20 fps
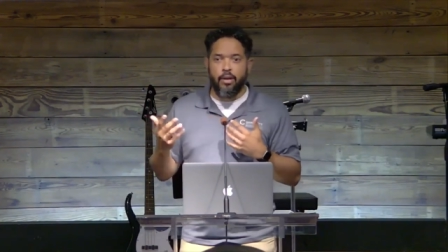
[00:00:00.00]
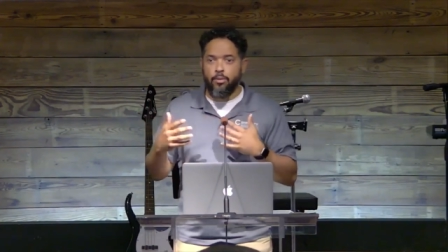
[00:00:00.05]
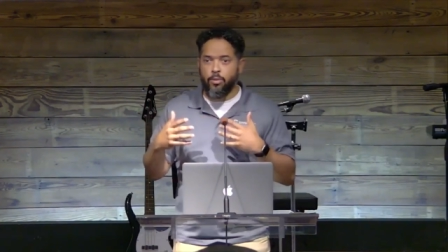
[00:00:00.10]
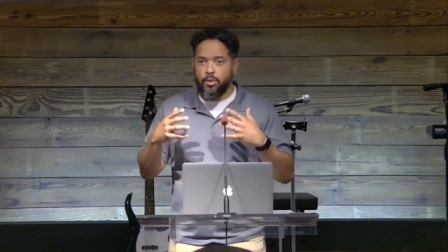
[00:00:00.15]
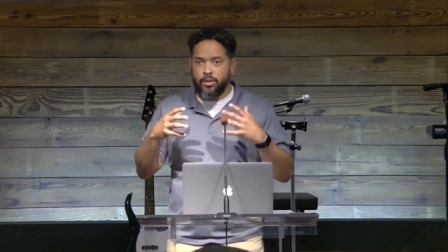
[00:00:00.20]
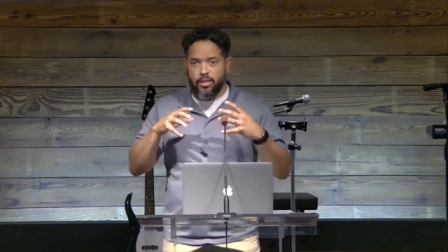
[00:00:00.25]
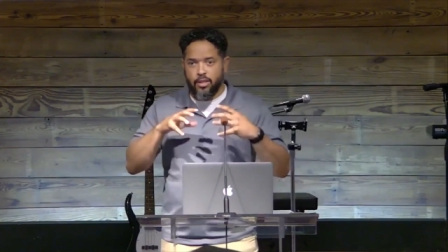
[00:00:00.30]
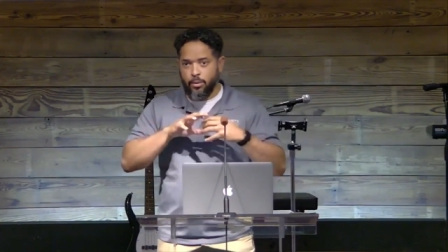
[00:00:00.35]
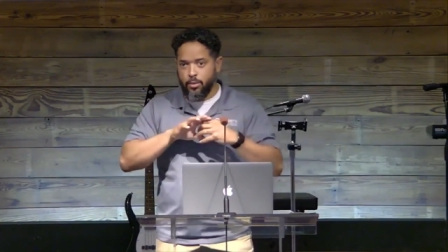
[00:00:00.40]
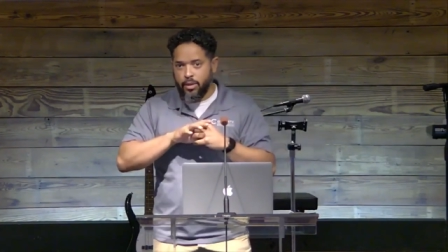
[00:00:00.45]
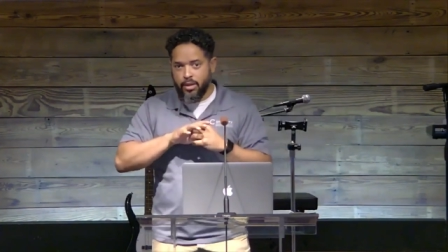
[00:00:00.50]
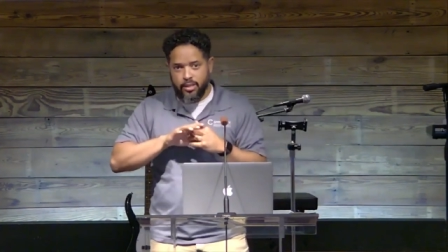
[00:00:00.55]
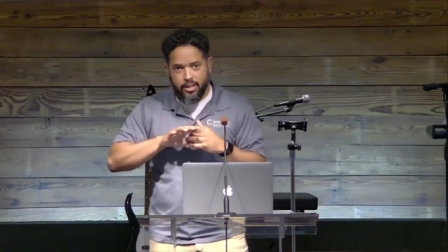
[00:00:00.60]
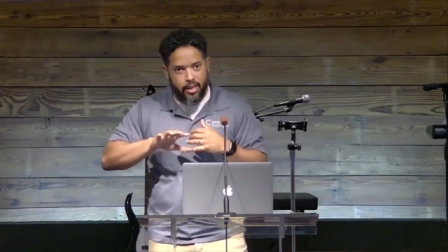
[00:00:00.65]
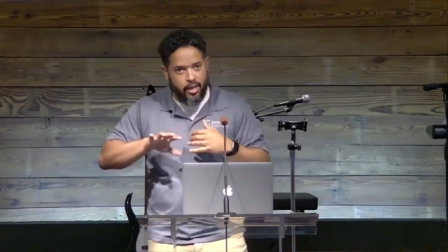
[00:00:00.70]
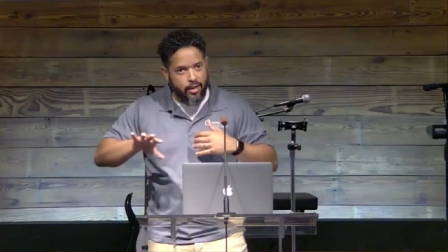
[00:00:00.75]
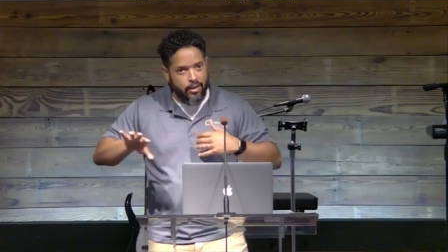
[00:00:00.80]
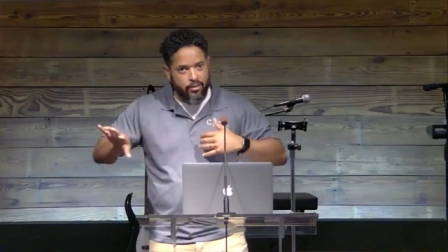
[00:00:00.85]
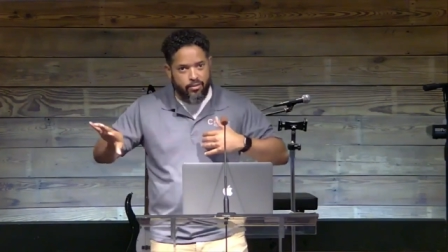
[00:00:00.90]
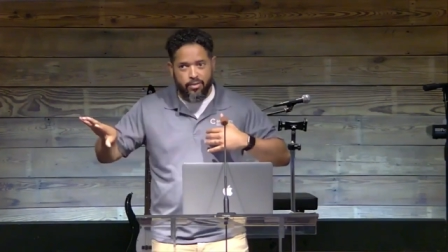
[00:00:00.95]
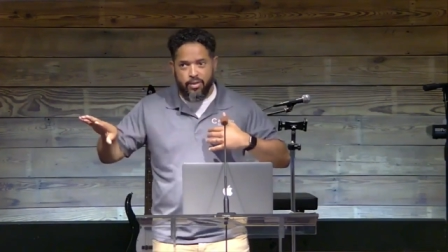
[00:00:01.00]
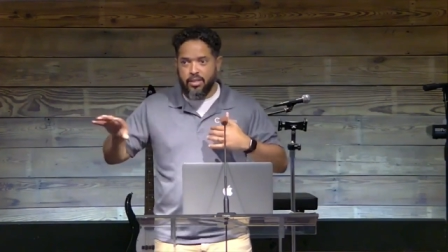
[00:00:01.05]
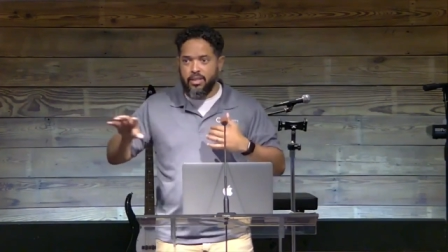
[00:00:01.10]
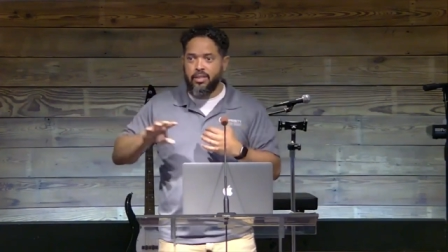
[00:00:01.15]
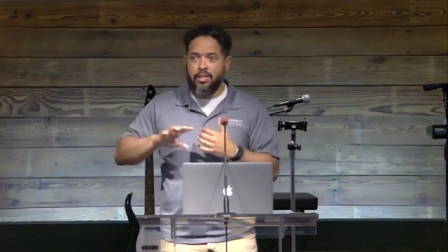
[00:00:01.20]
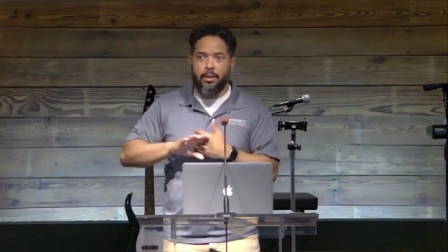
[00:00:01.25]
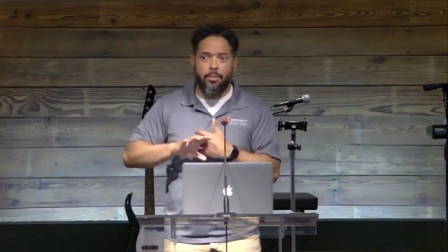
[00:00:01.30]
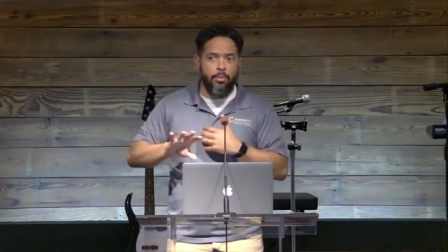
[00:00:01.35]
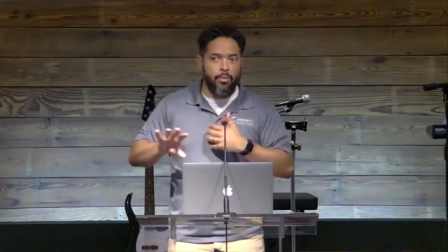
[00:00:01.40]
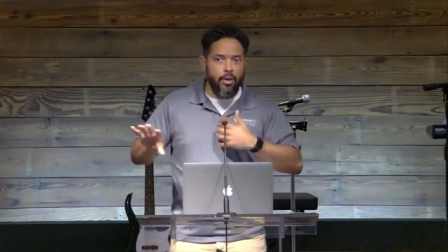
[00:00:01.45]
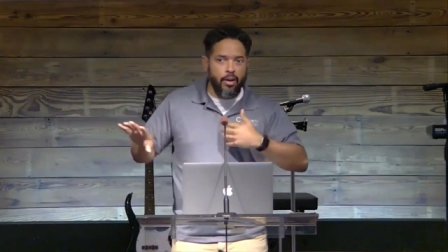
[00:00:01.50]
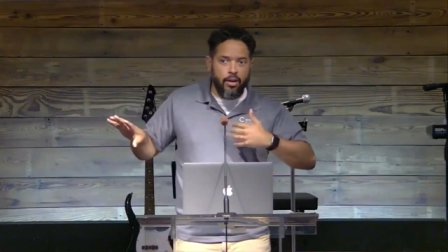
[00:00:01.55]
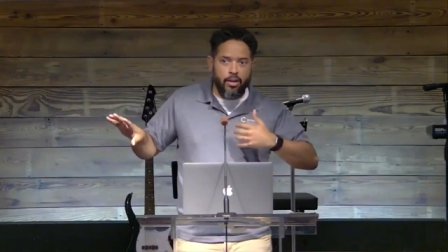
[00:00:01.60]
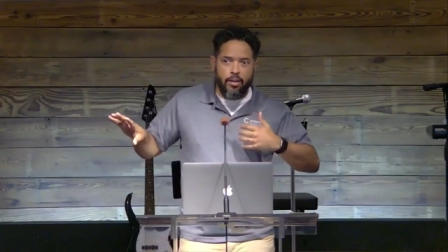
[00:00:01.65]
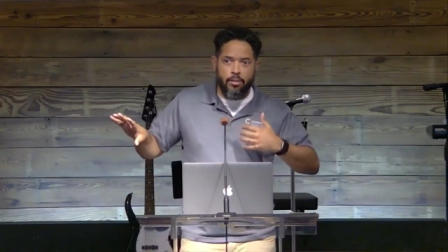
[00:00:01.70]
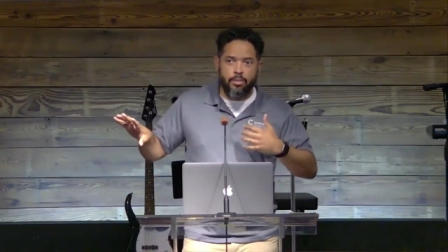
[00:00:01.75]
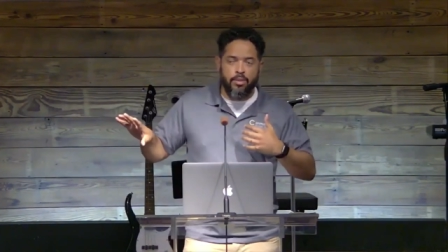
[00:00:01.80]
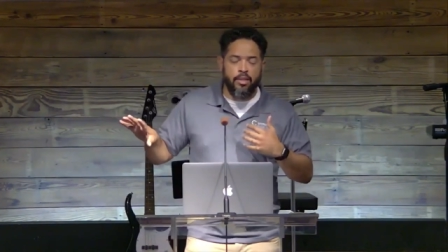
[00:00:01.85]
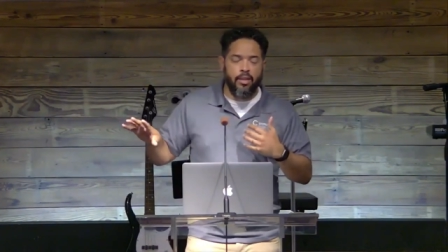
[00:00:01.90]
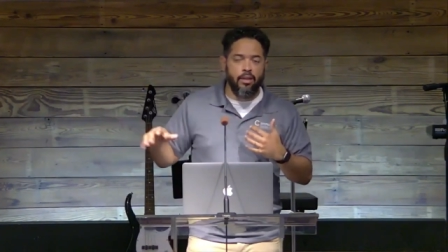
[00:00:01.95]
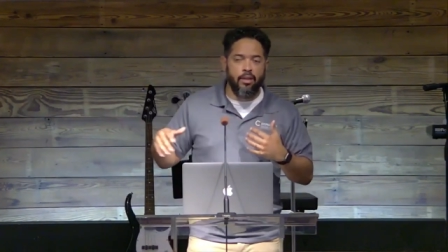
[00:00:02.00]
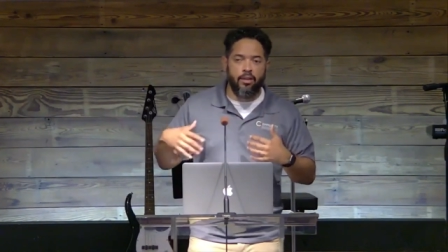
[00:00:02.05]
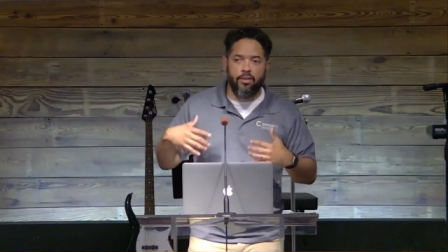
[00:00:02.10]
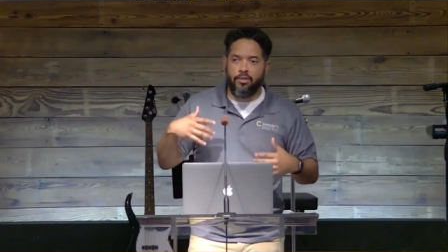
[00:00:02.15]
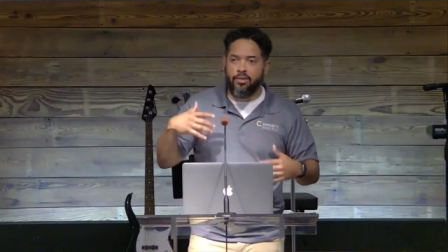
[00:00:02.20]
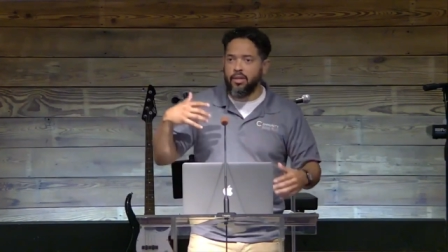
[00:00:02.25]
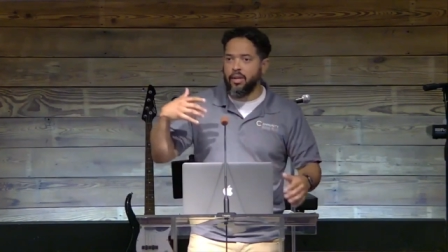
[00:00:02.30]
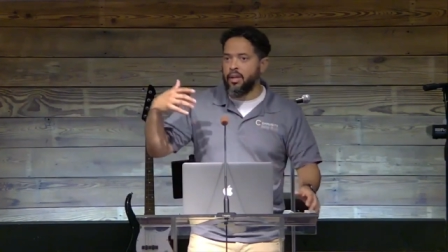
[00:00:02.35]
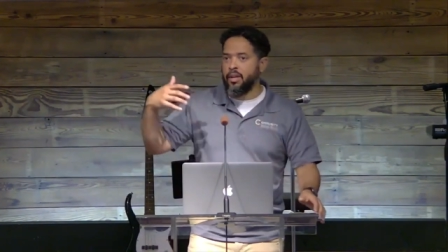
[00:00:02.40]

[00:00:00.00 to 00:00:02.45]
When someone has kind of separated themselves,